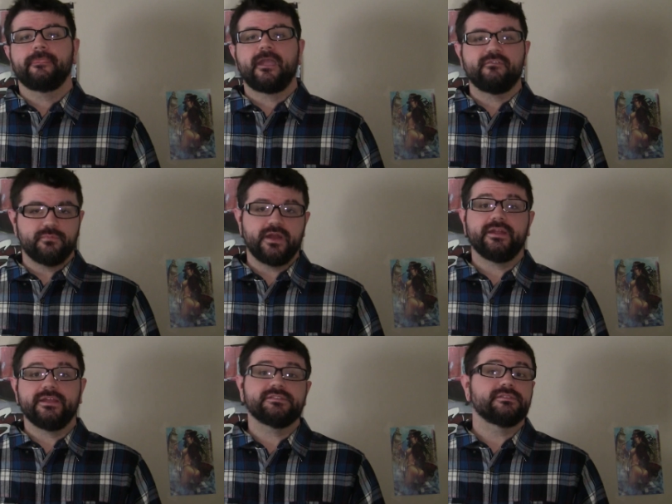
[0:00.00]

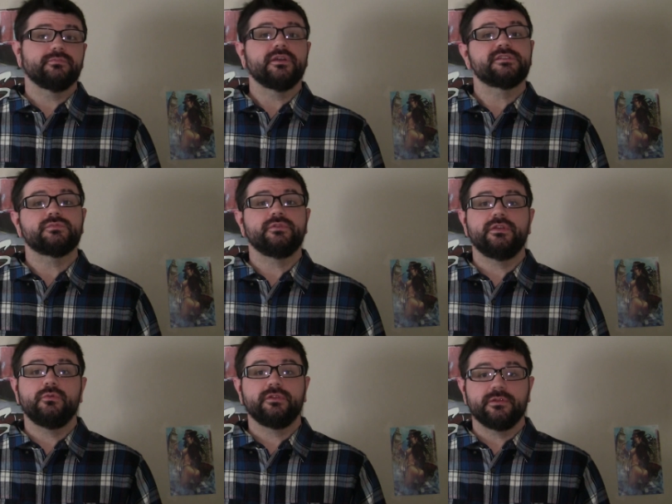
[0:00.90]
Everybody gets depressed when
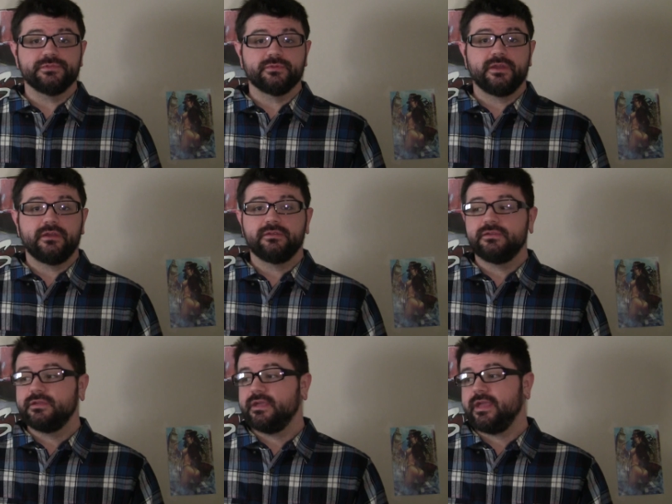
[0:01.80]
no one comes around.
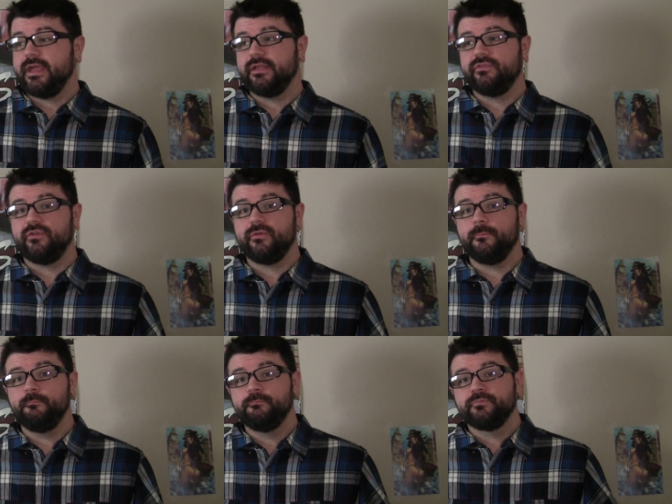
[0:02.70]
And
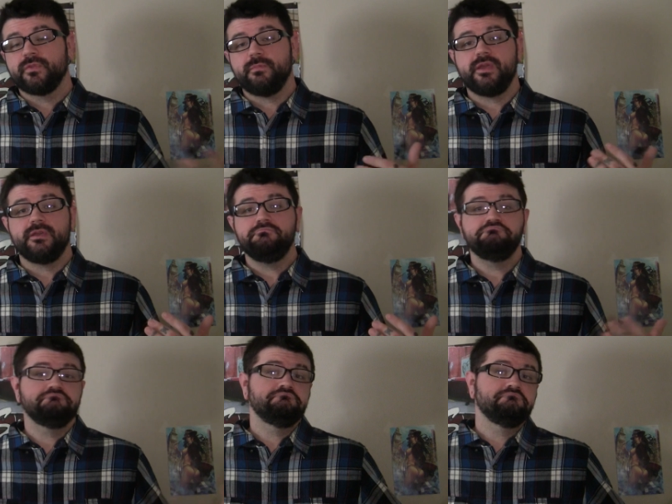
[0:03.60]
so me
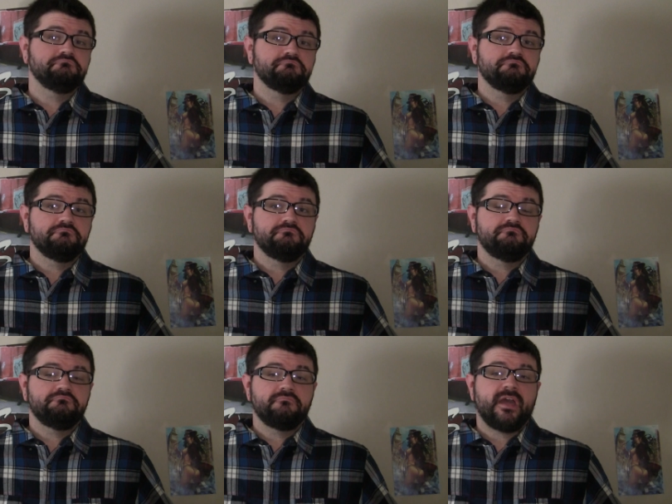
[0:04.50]

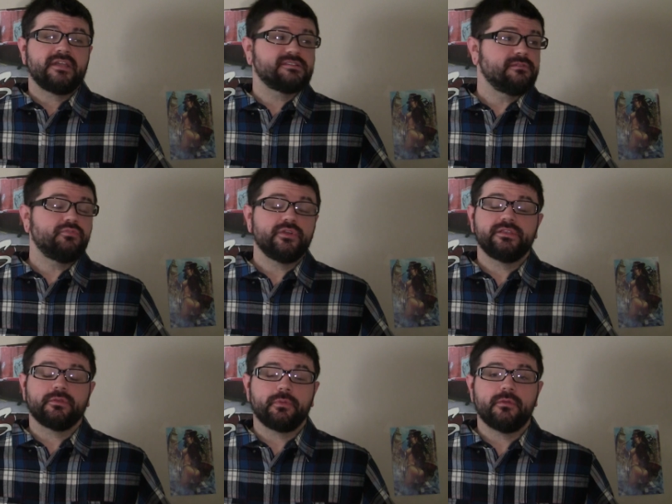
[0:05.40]
at some point
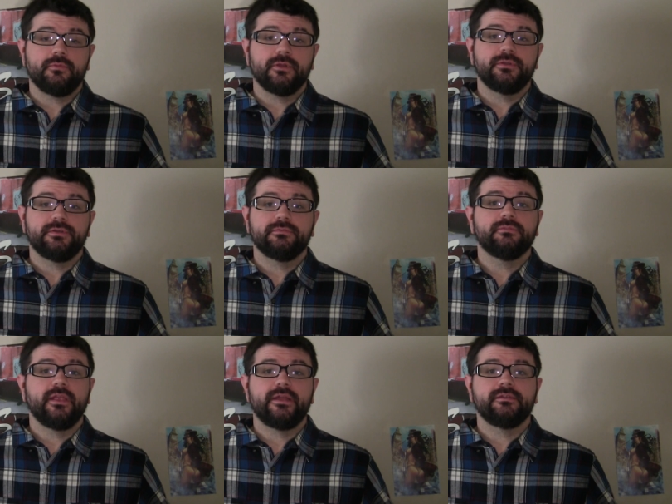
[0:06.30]
they're probably going
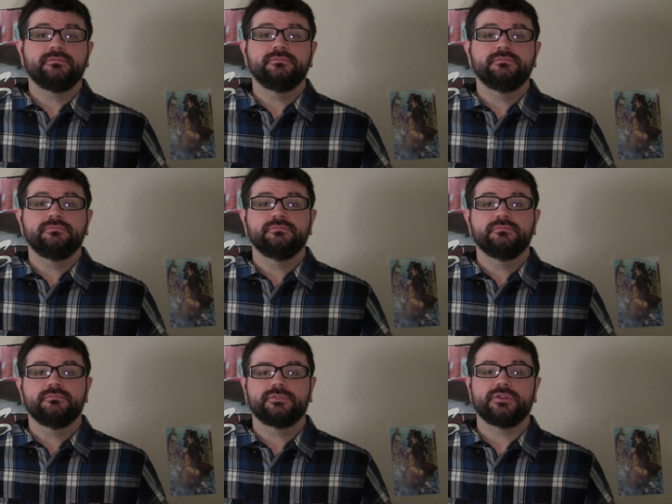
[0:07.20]
to like
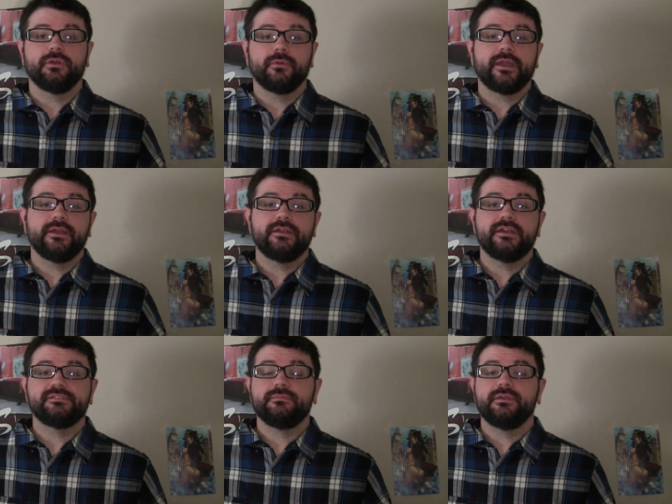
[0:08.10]
start
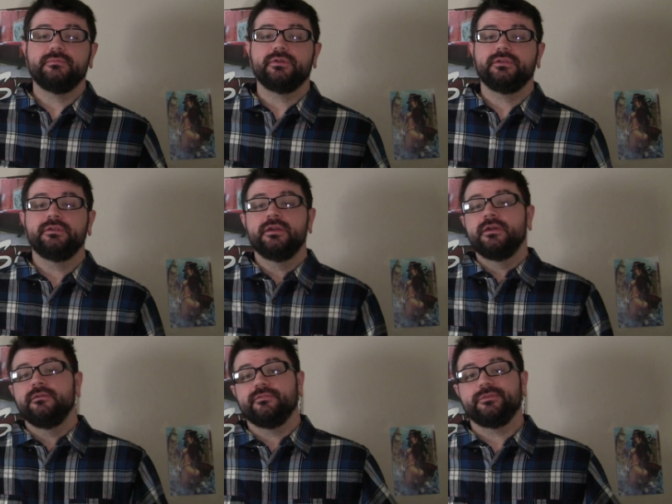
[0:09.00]
recognizing me, but
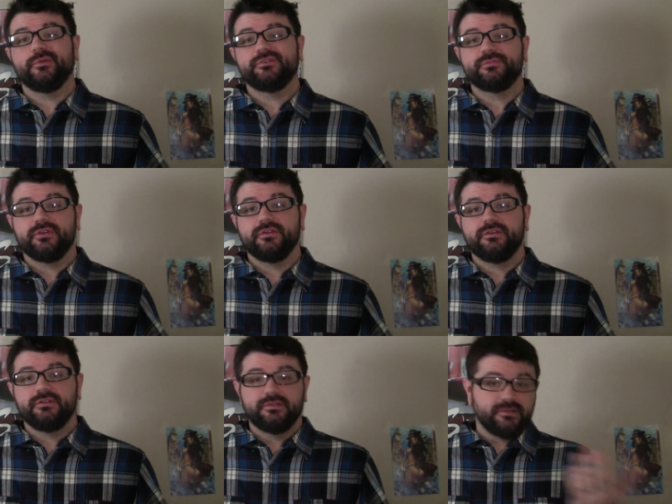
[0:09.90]
for the most part